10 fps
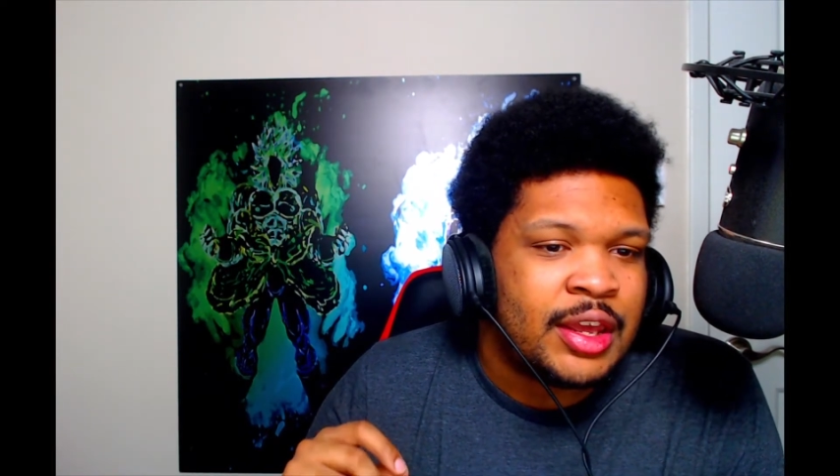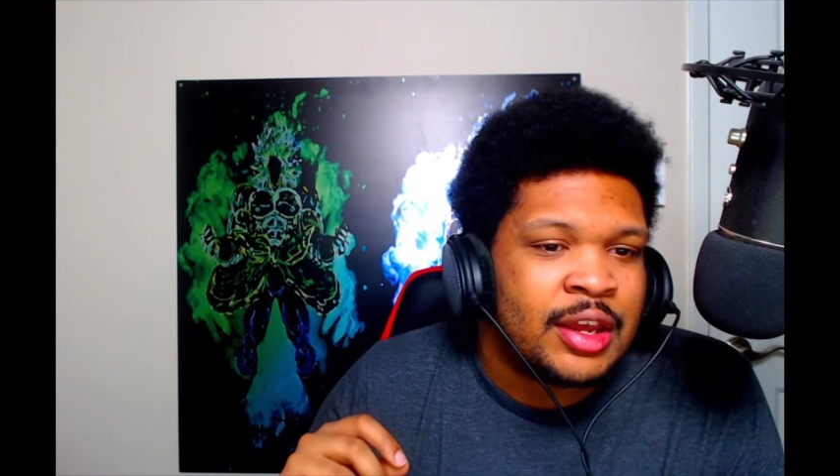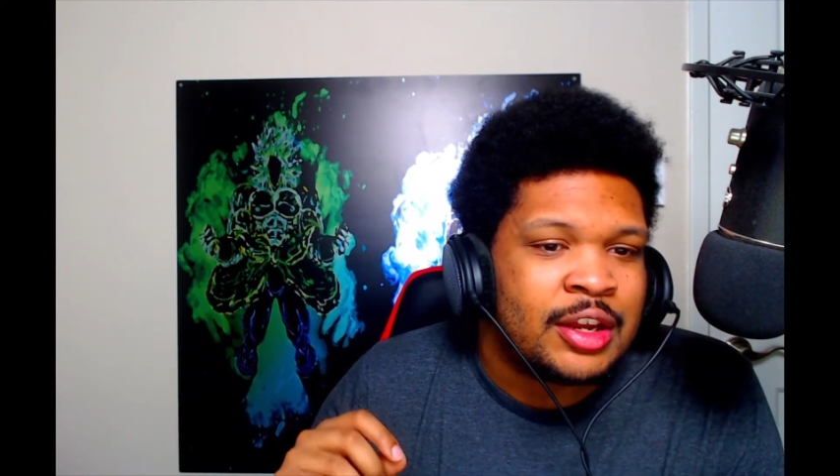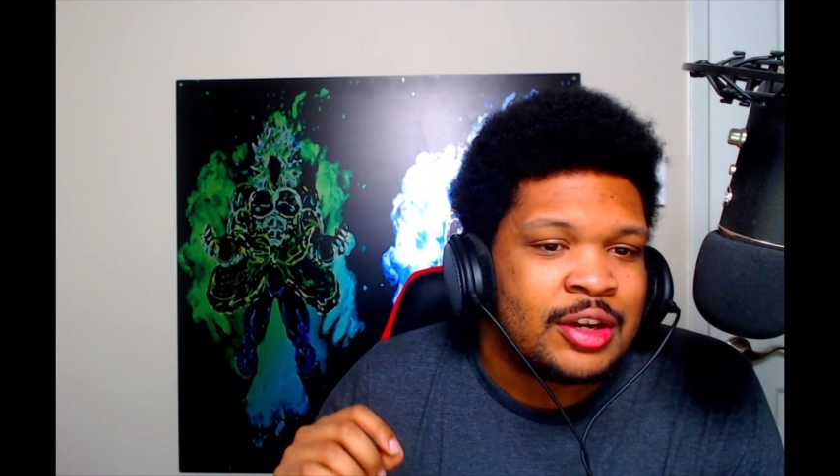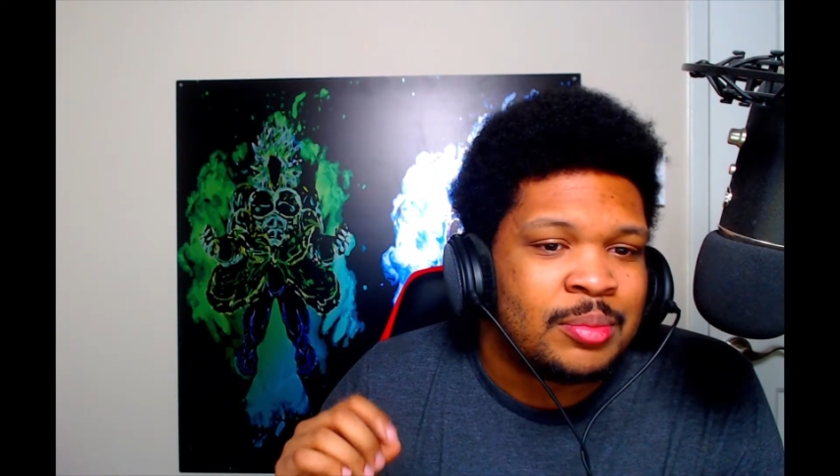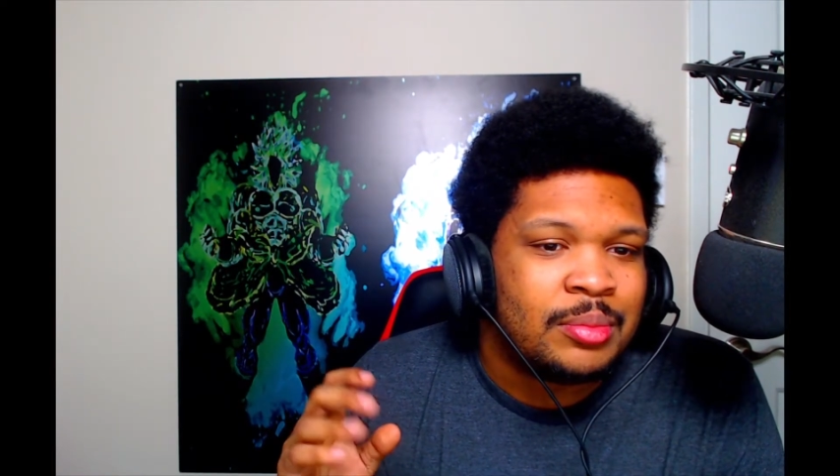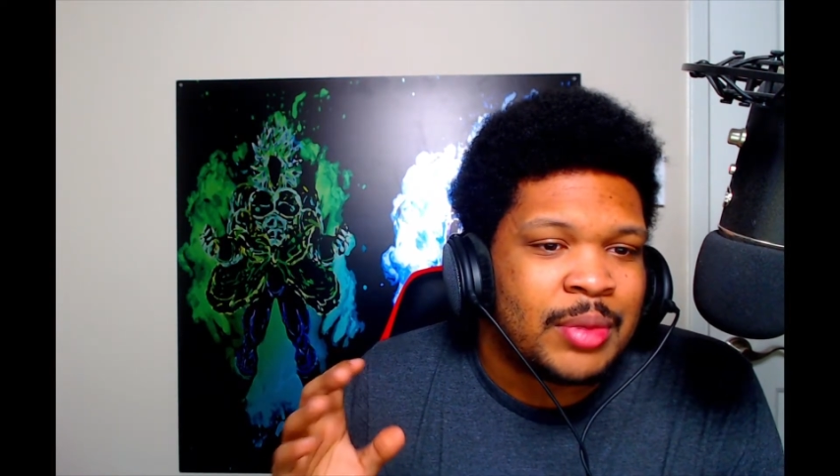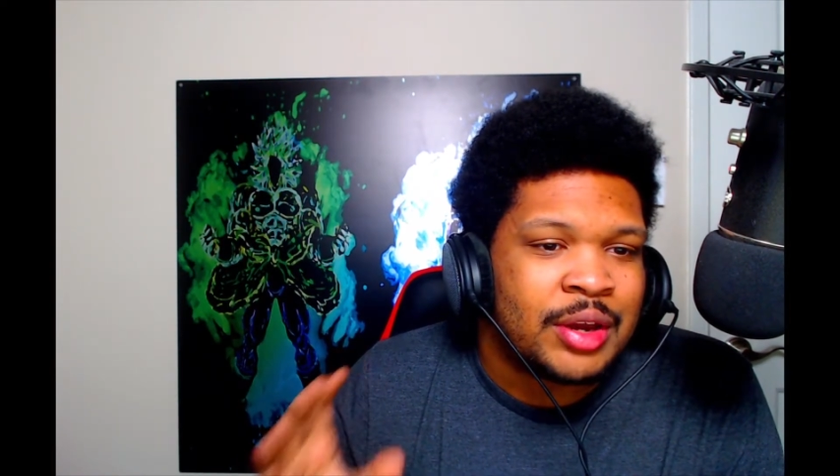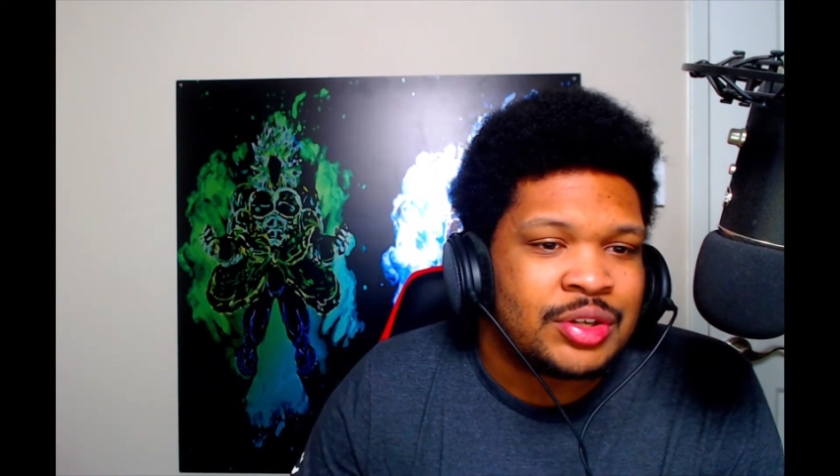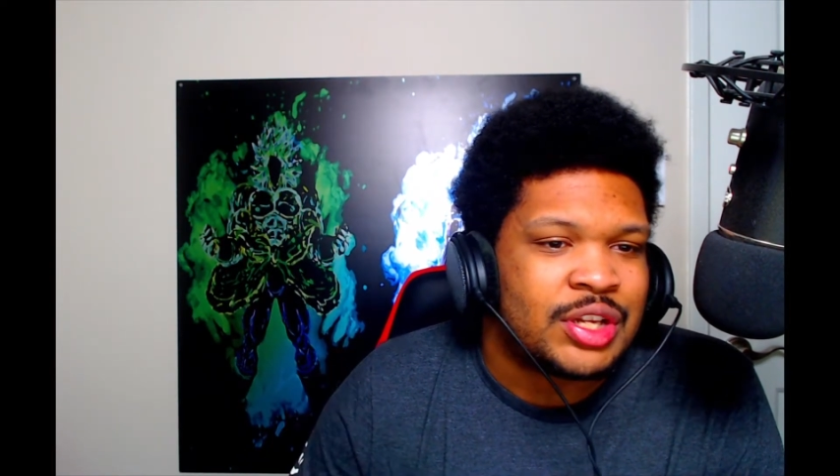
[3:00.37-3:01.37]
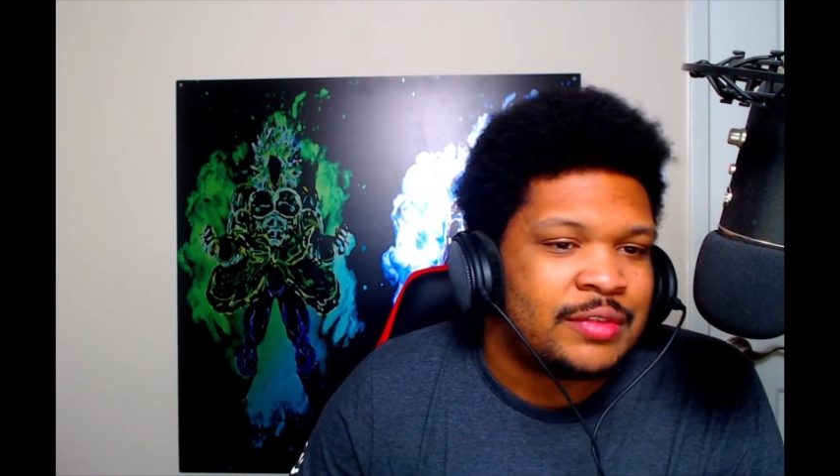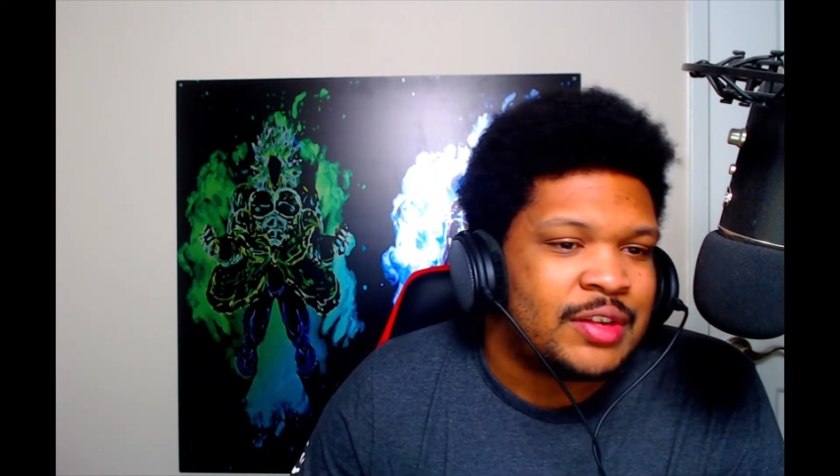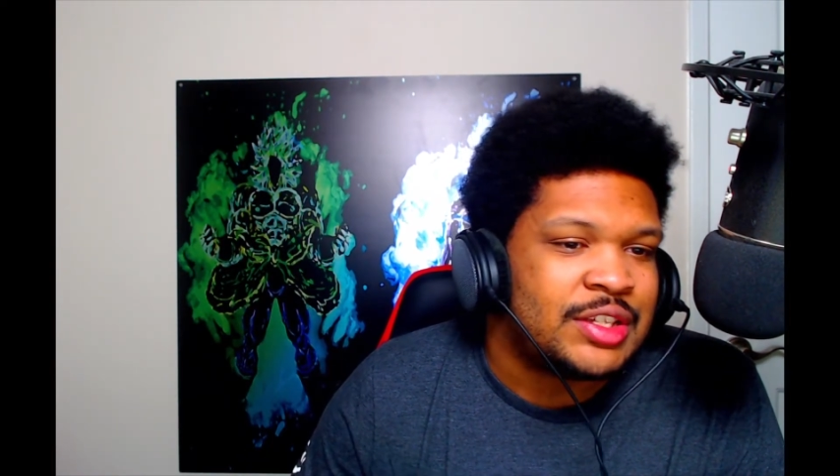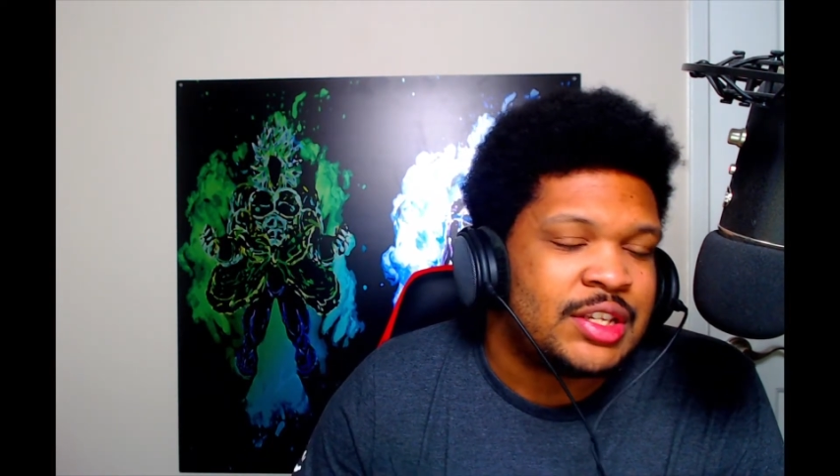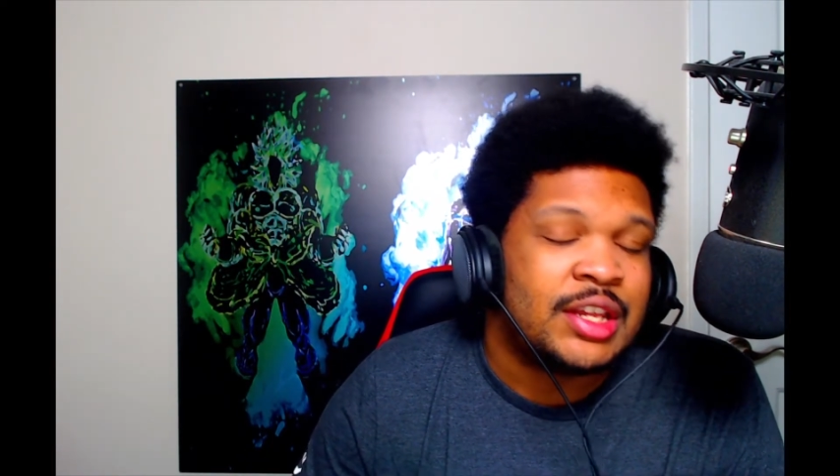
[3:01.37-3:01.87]
and Microsoft
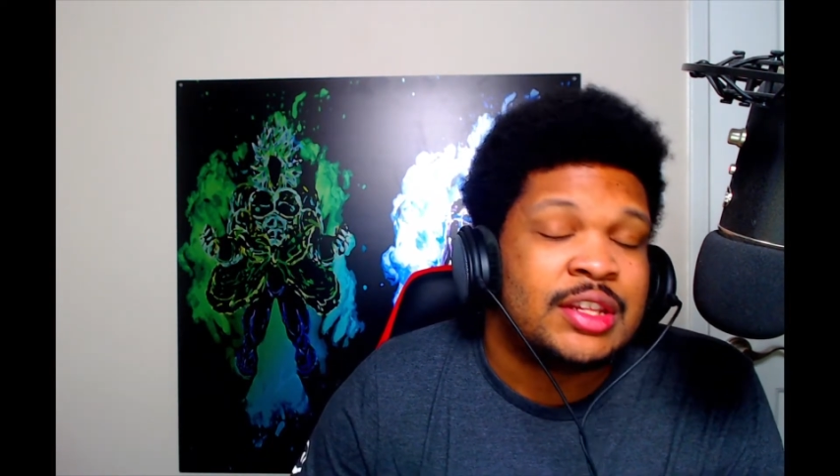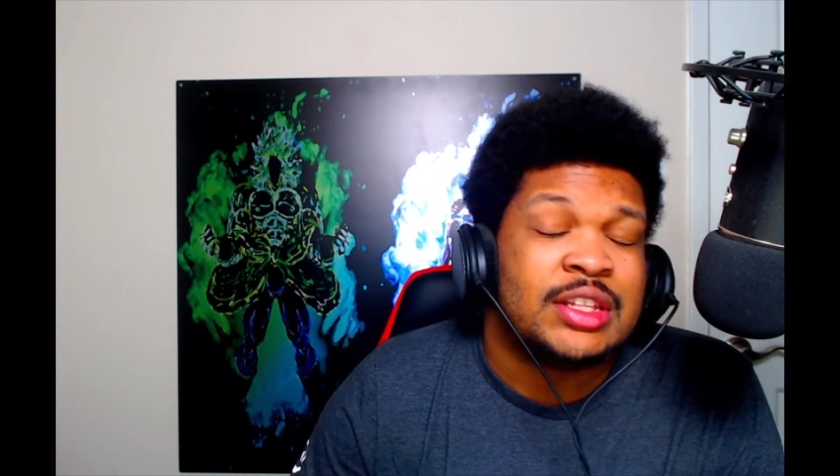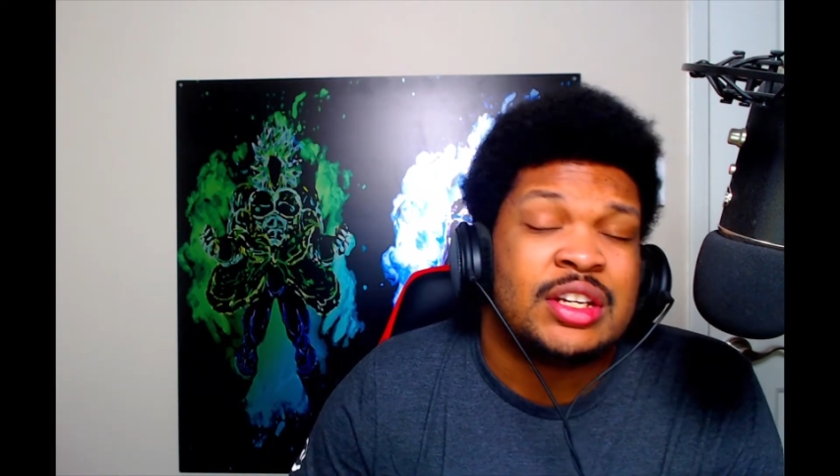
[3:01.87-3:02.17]
has said that they're